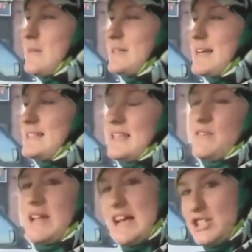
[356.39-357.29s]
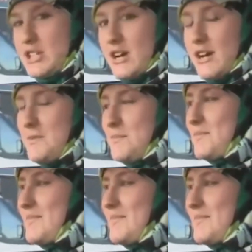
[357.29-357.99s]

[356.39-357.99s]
My dad's like, you've crashed a car.